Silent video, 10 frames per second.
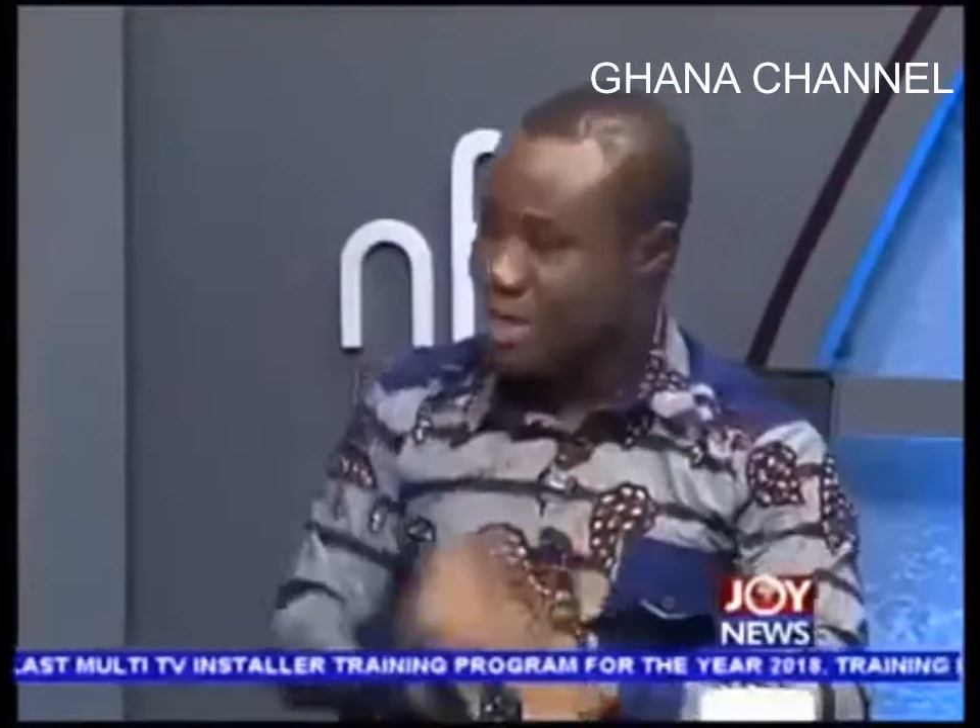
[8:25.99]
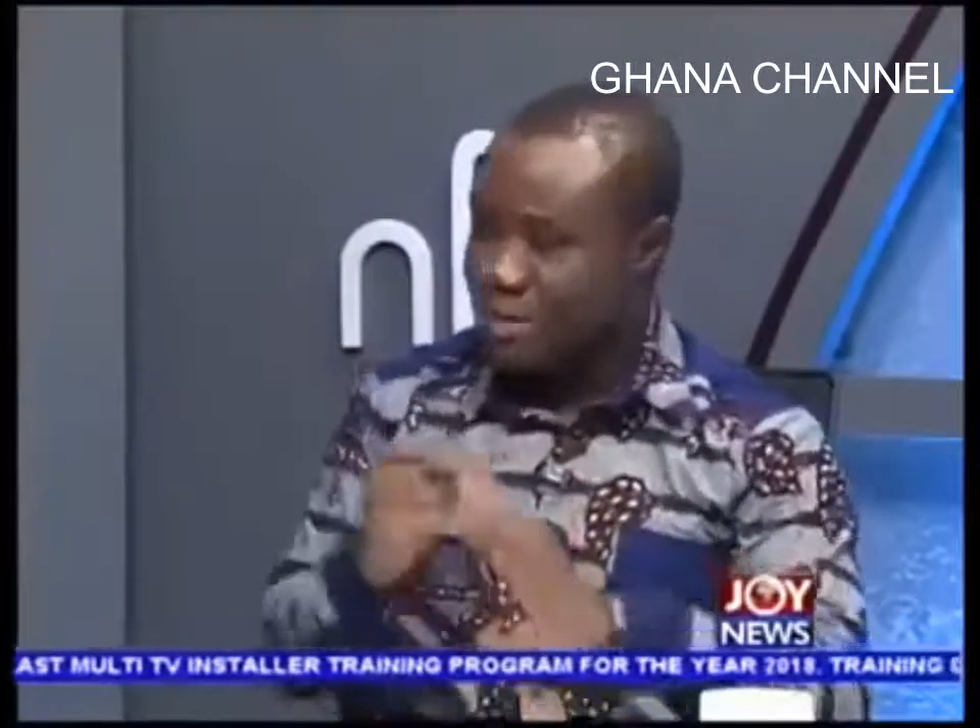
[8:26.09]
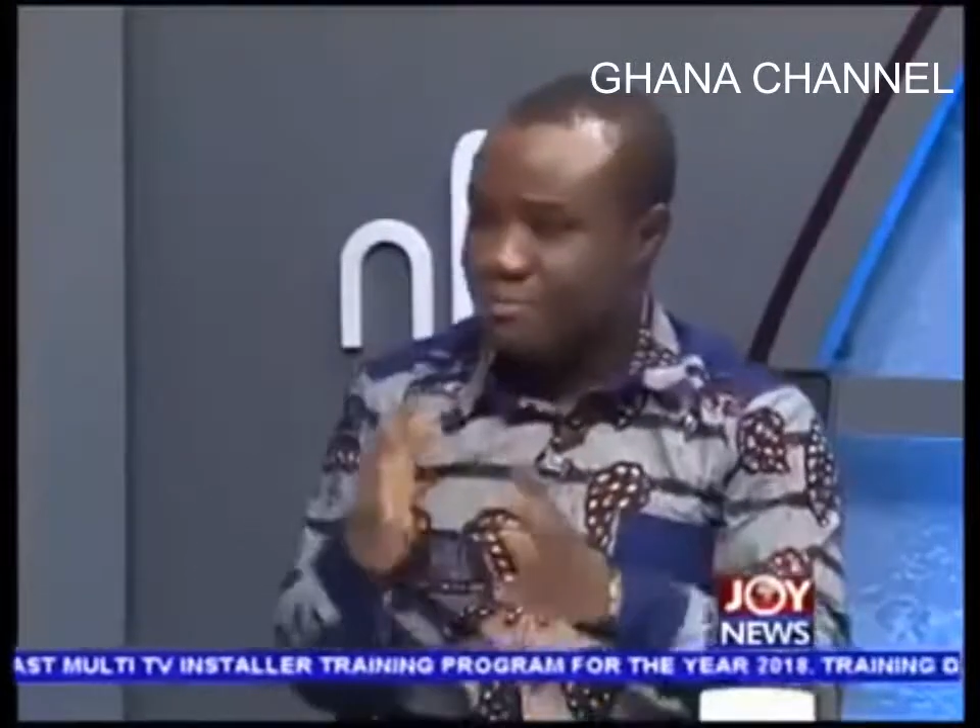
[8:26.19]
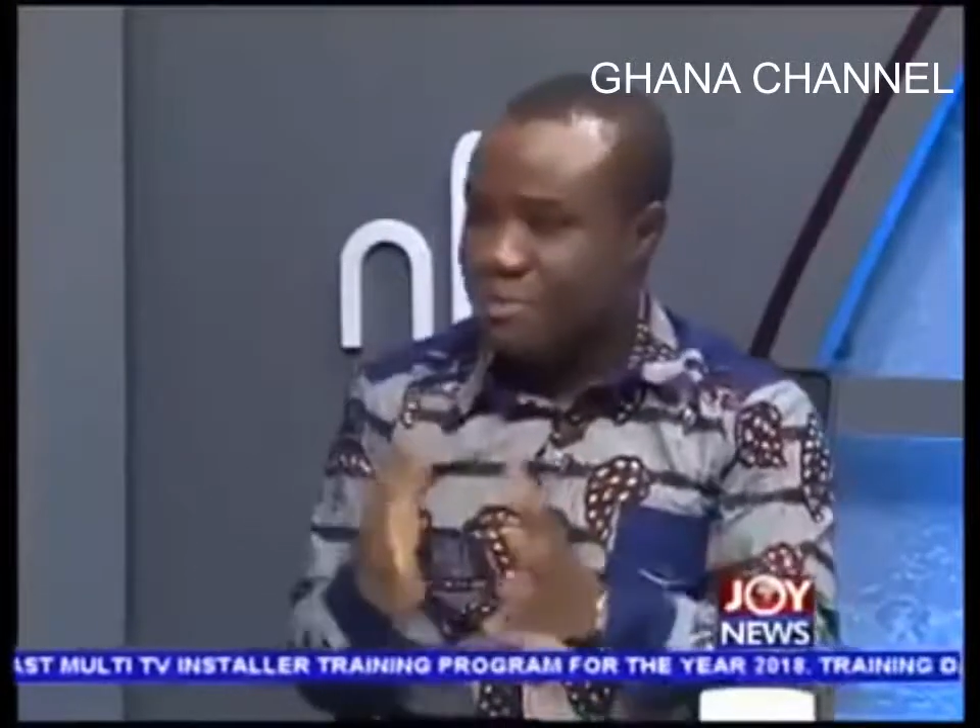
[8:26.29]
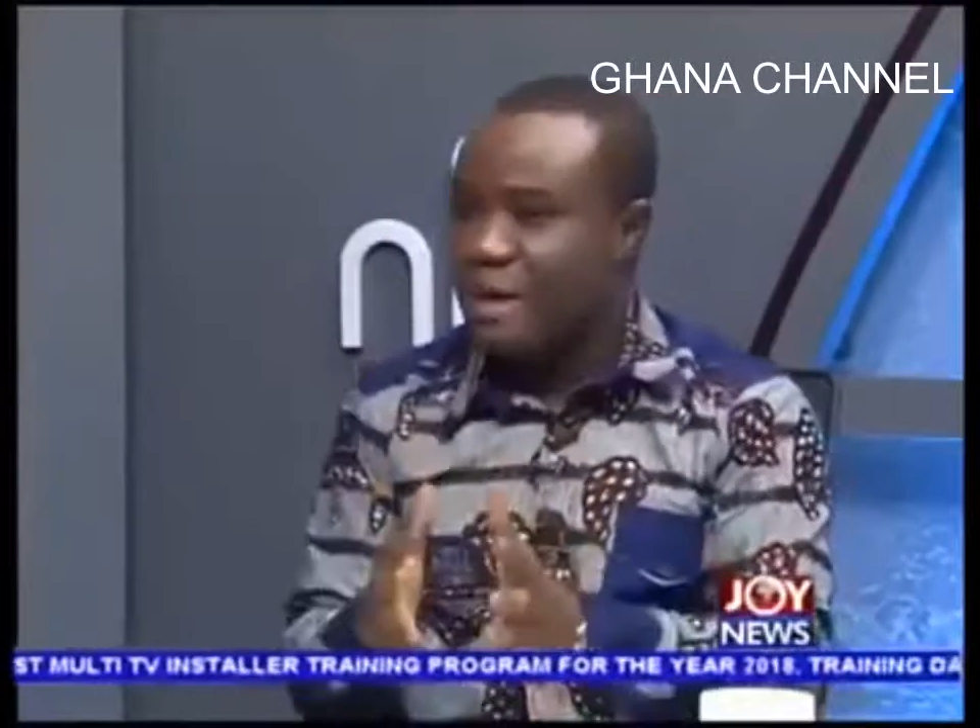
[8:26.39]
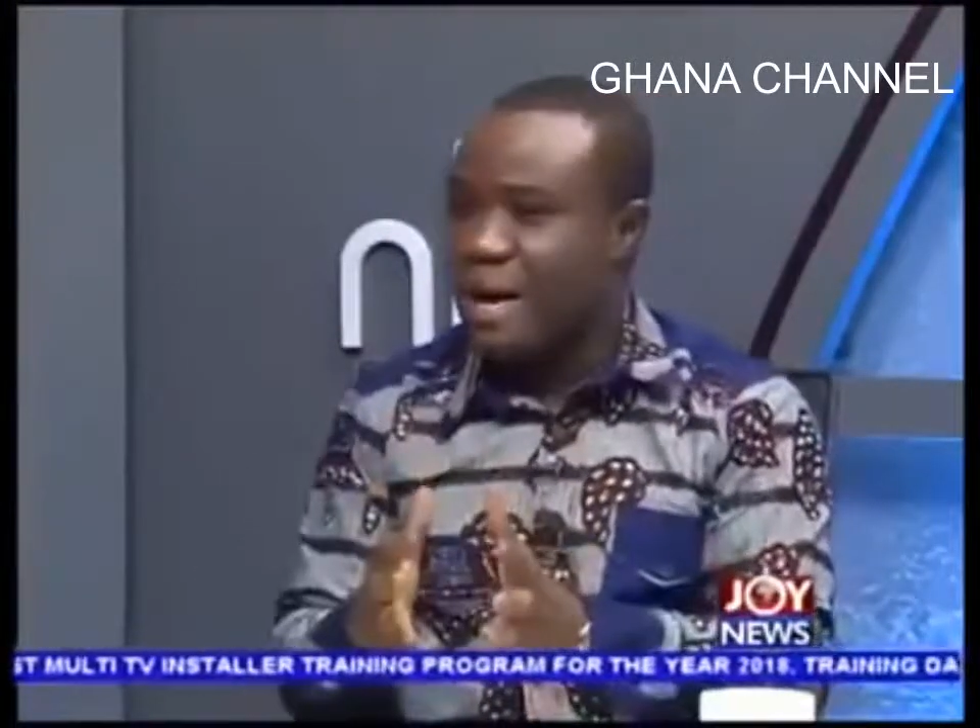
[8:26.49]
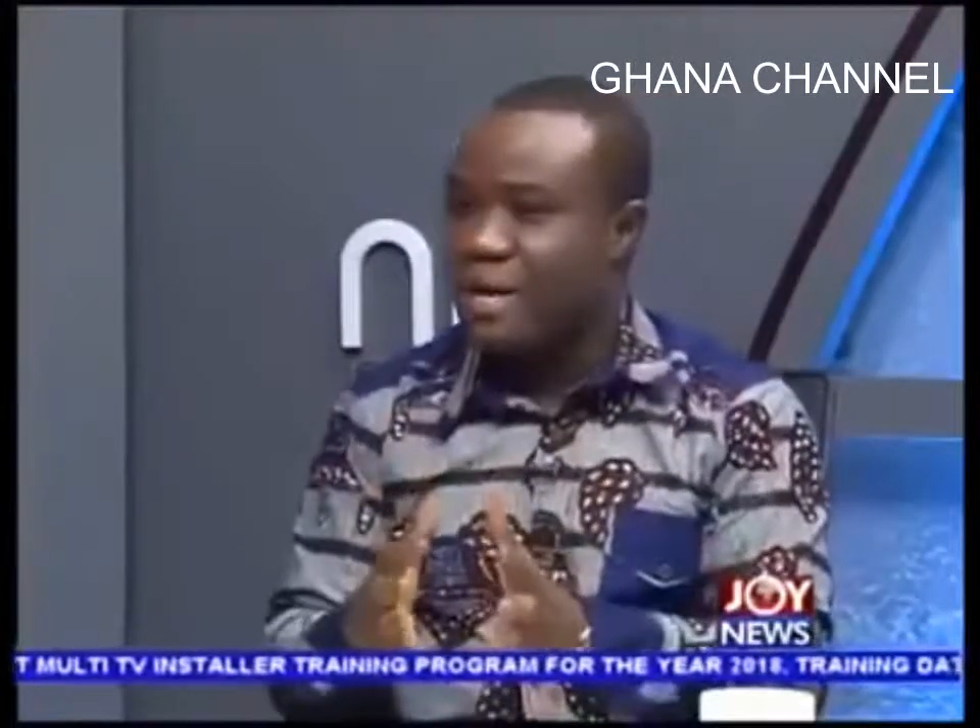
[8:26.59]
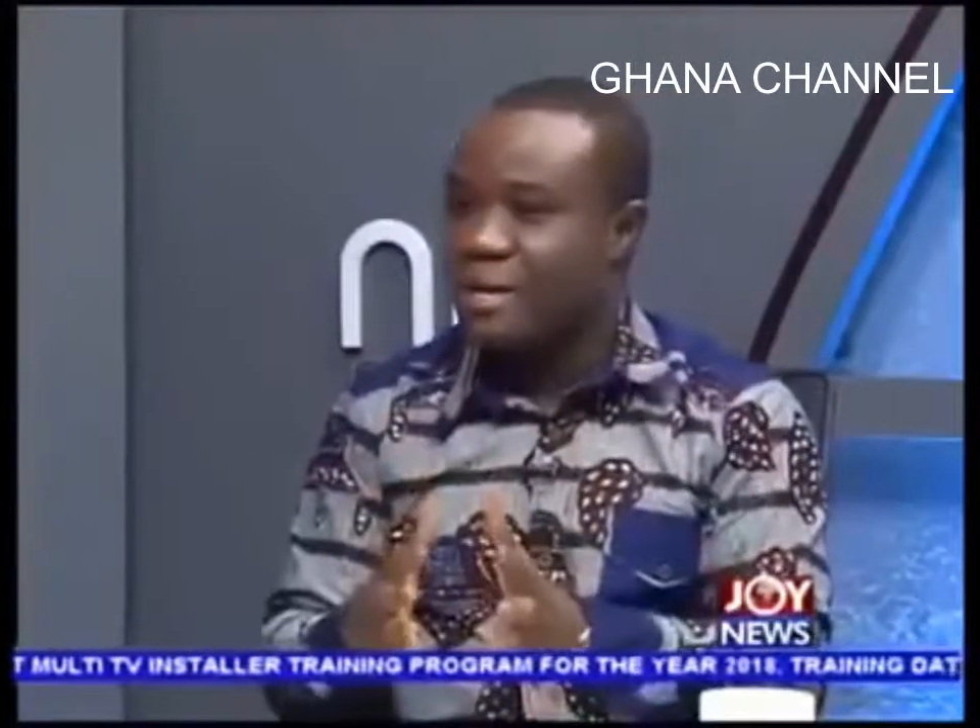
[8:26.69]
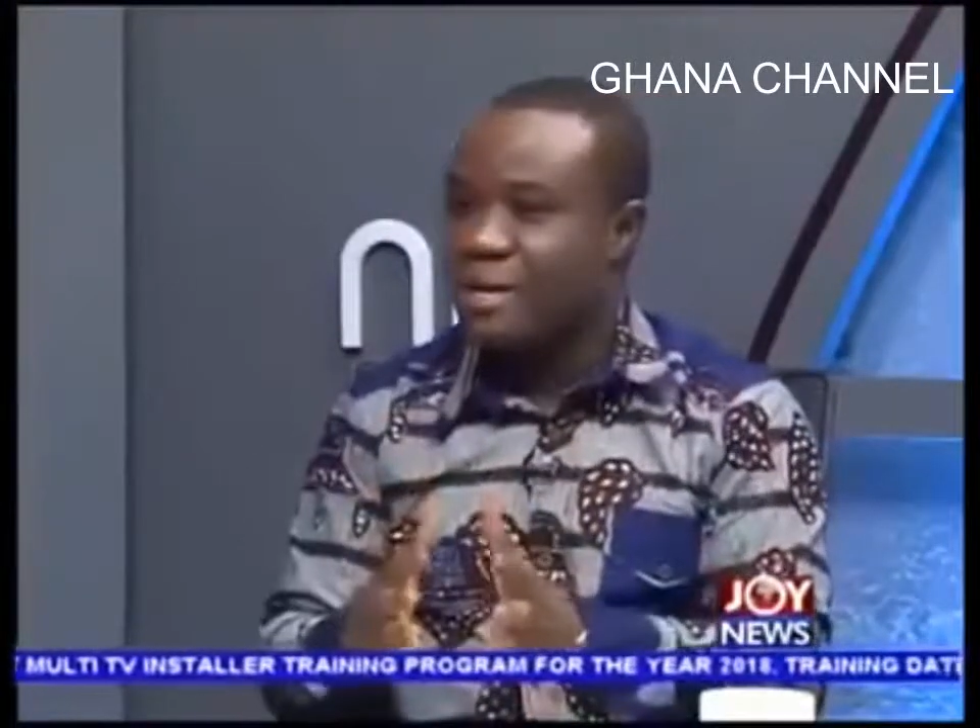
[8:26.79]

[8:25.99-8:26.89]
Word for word: They favor